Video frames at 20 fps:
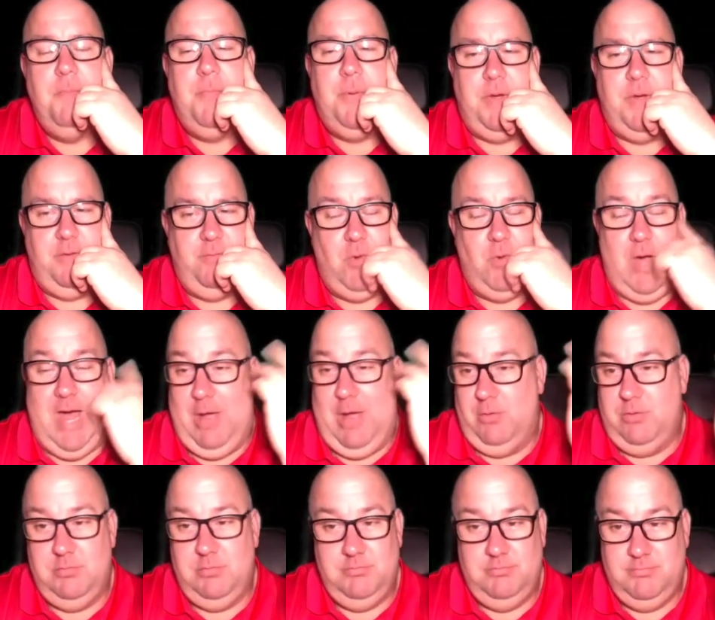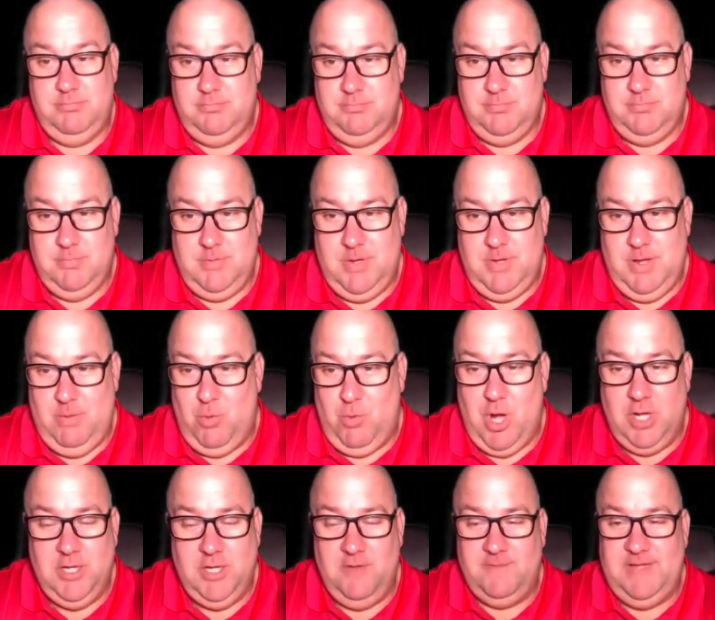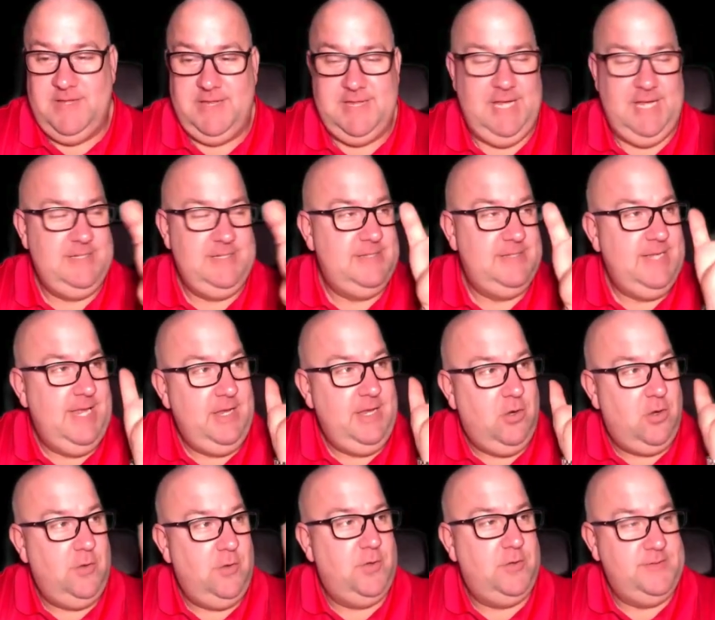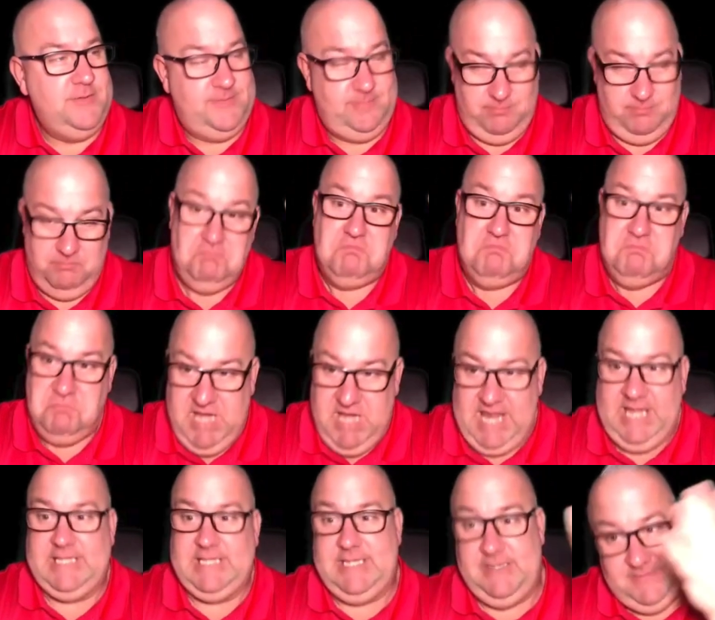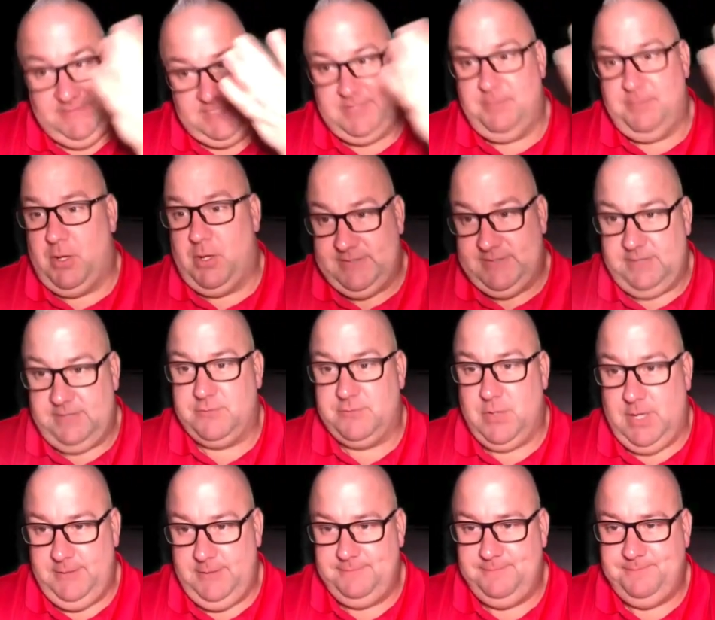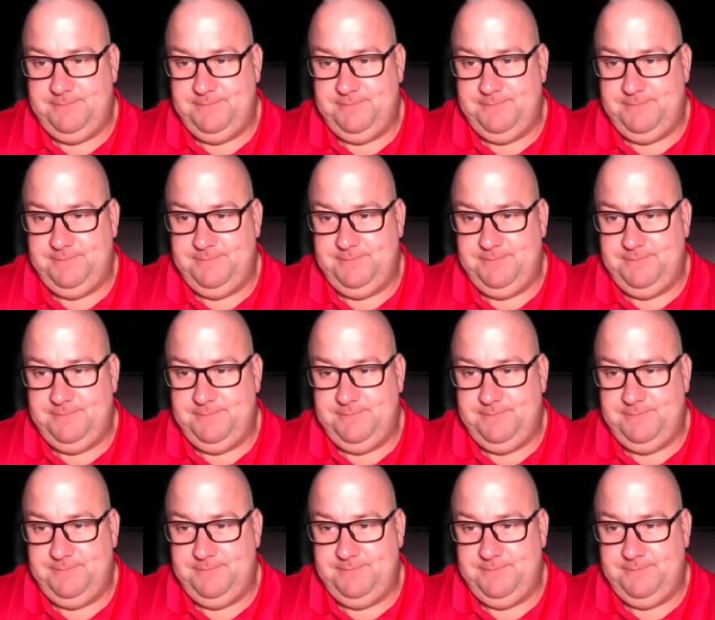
Wow. And what a lovely thing to turn all those negatives into positives, right?